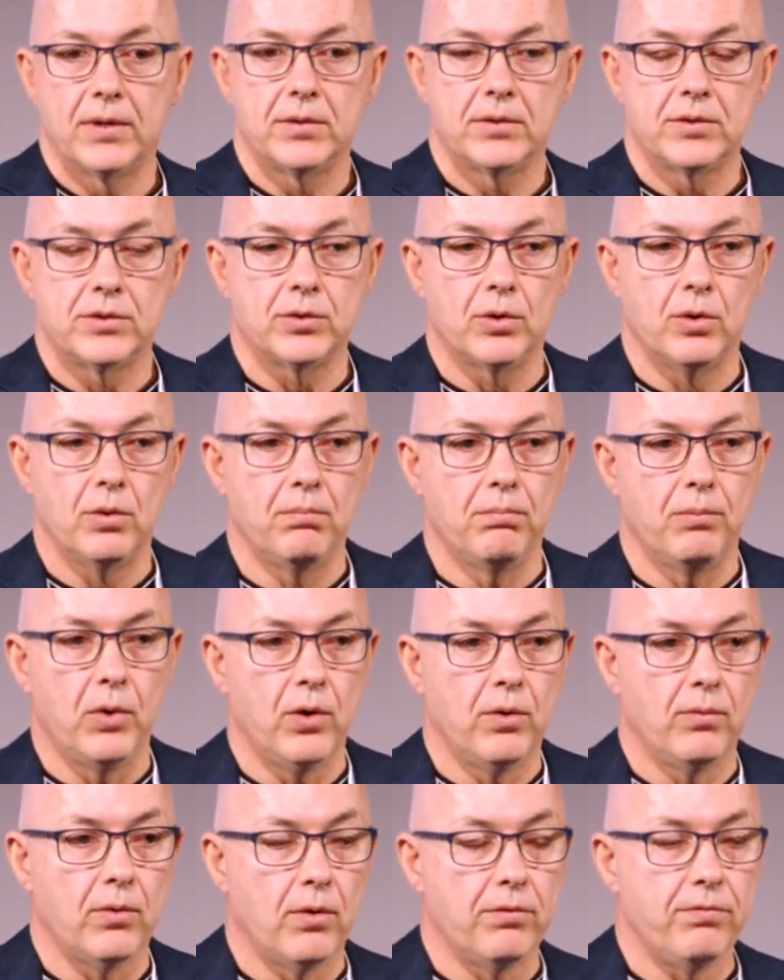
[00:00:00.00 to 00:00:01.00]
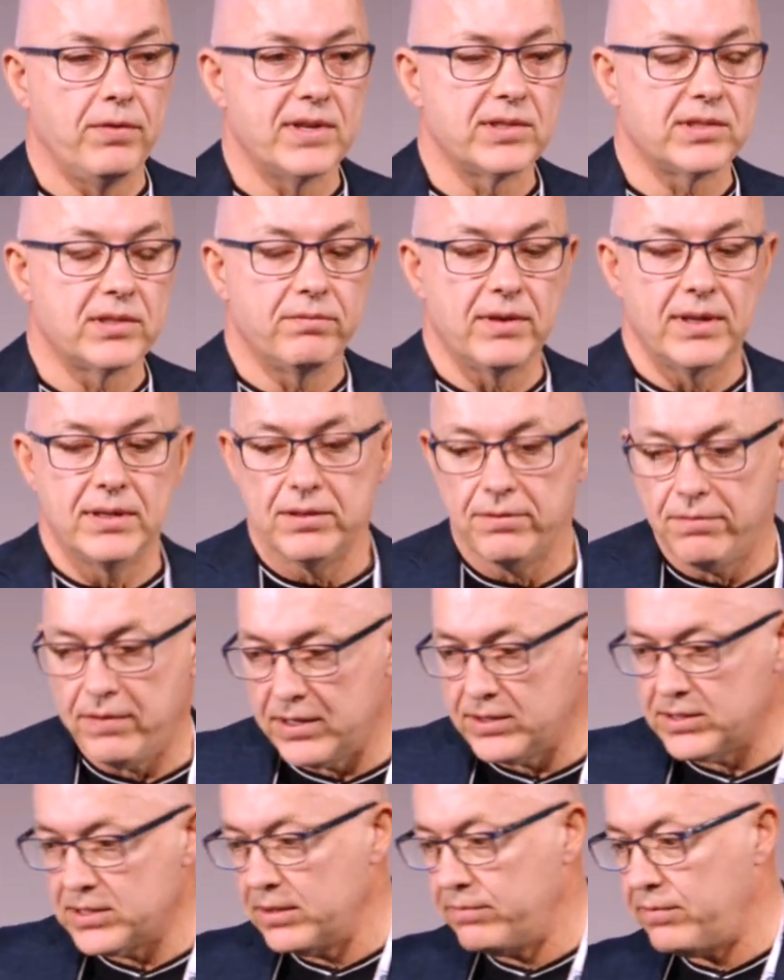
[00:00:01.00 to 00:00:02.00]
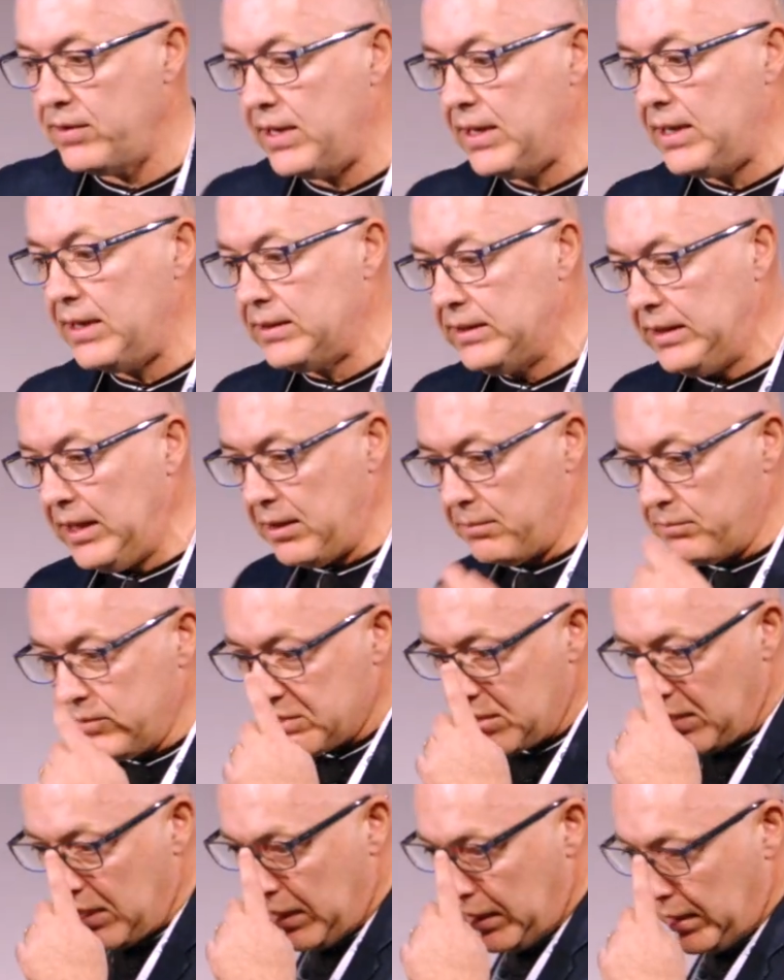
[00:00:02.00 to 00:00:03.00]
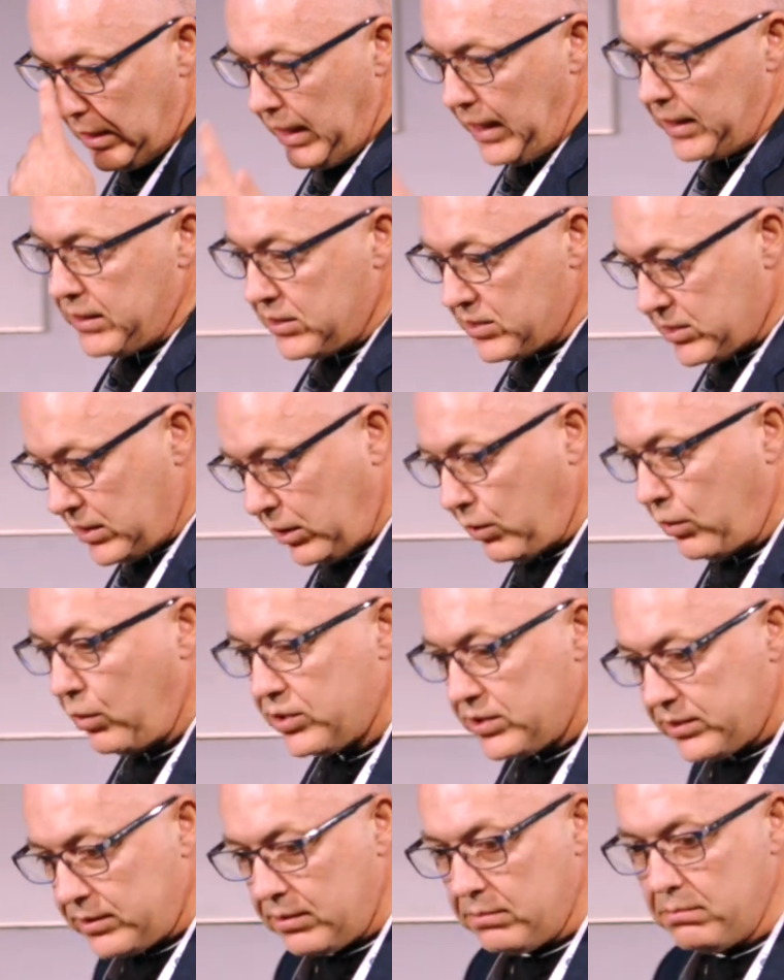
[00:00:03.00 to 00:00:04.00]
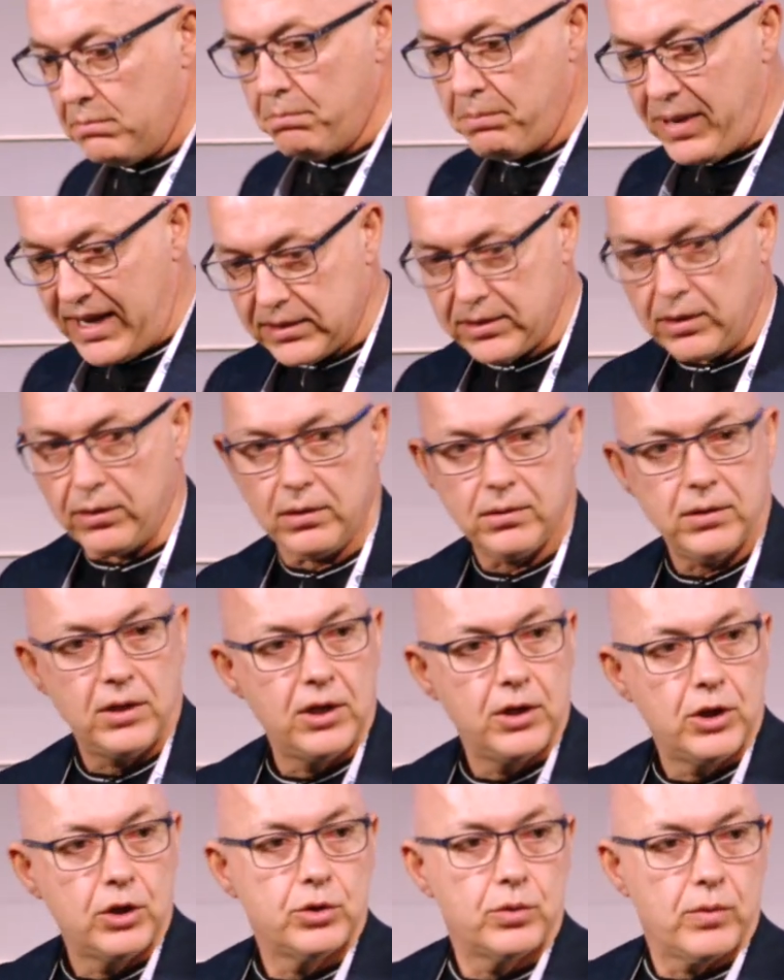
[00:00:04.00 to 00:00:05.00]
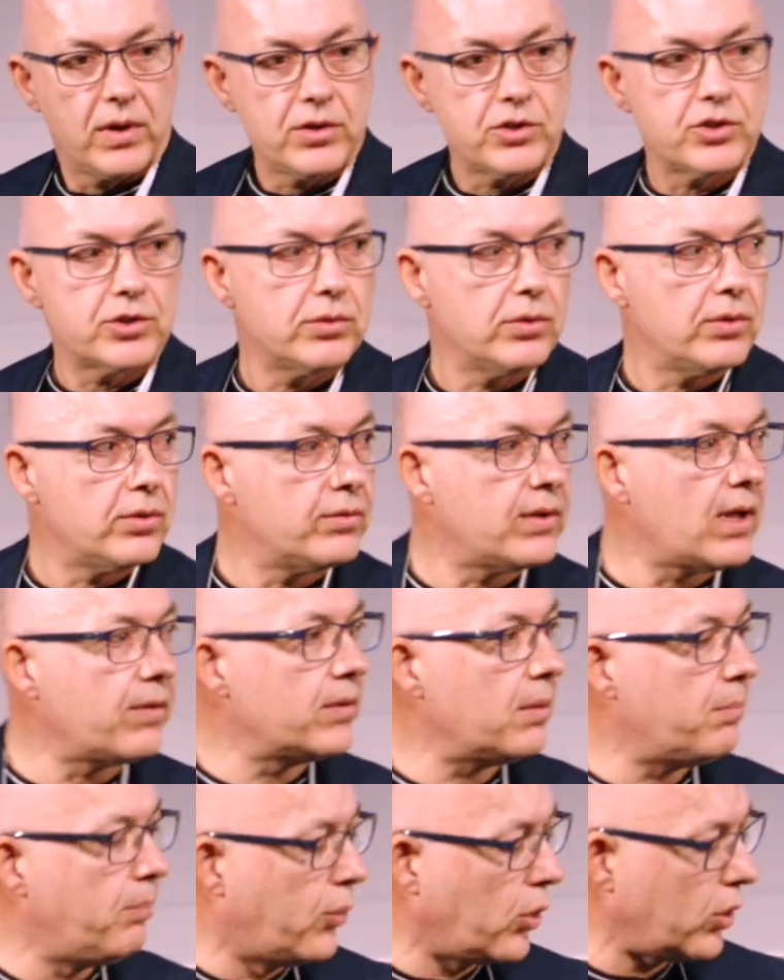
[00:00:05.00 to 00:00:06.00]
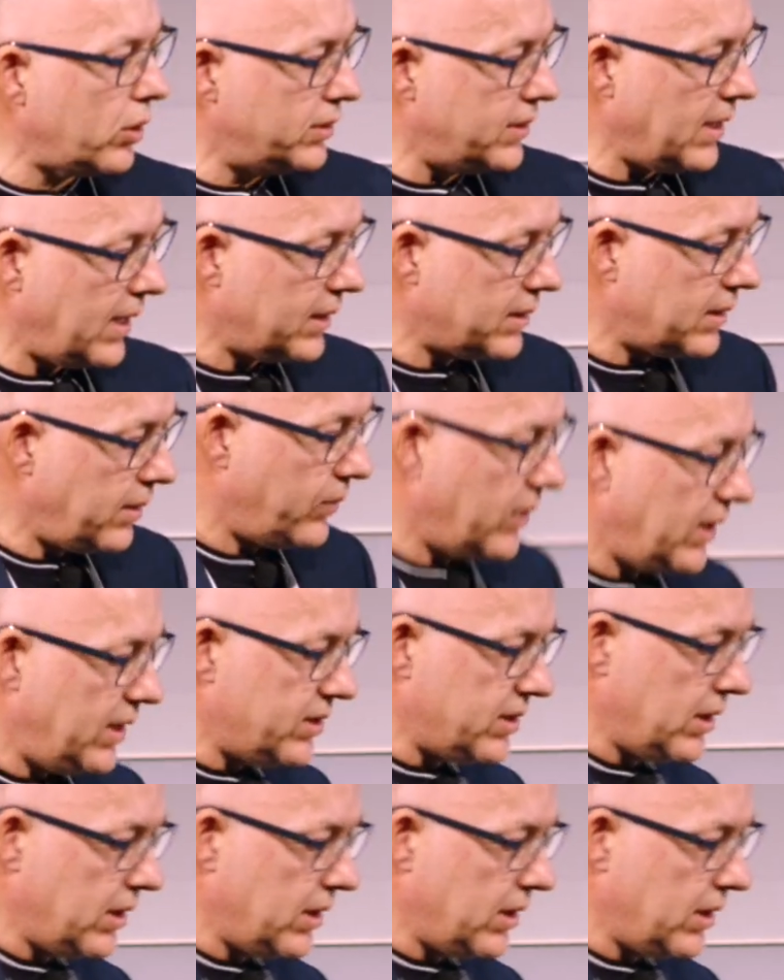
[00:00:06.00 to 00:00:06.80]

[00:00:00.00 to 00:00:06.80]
so both offensive and defensive teams, and it's a constant battle to ensure that the product is